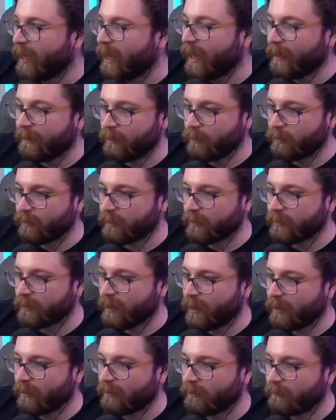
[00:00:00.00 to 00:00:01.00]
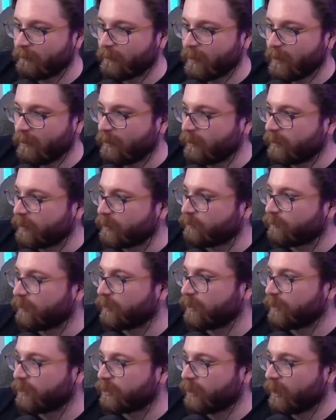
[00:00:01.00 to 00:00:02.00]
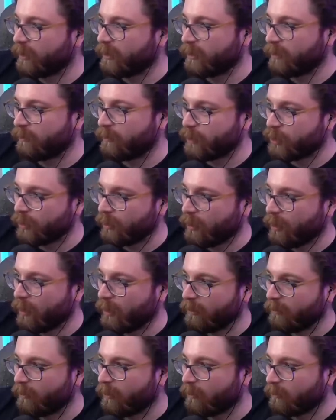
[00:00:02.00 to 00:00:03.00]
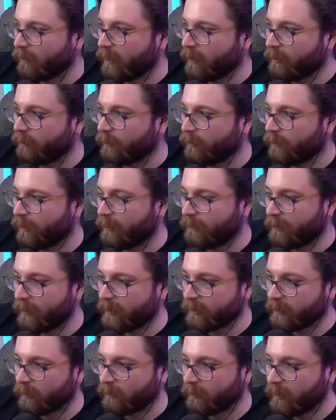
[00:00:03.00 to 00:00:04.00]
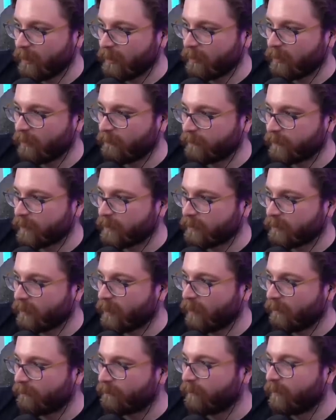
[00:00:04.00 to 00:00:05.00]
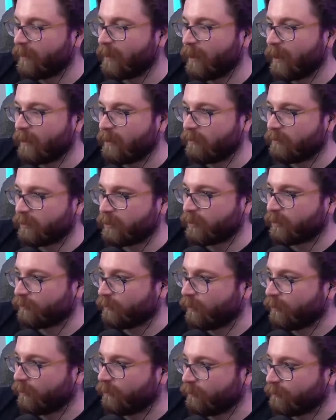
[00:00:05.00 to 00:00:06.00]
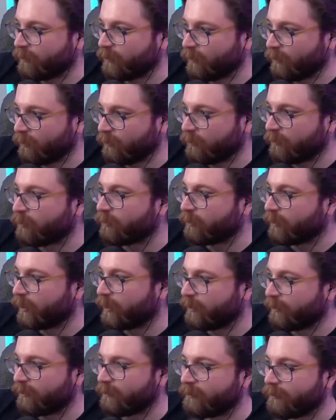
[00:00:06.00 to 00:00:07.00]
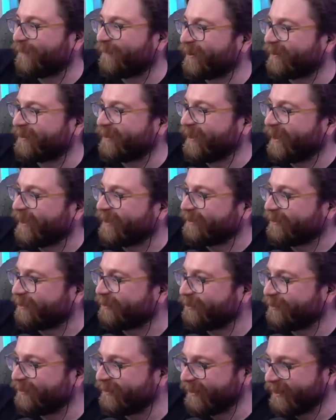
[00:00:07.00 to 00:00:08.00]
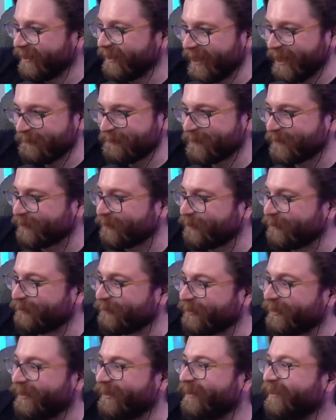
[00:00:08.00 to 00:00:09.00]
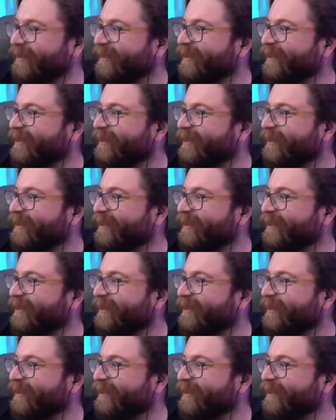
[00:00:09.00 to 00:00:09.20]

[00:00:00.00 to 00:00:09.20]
And you're just like, this is really shiny. We should honor our lake with it because our lake gives us life. And you just throw the gold into a lake. Fuck yeah, dude. Absolutely.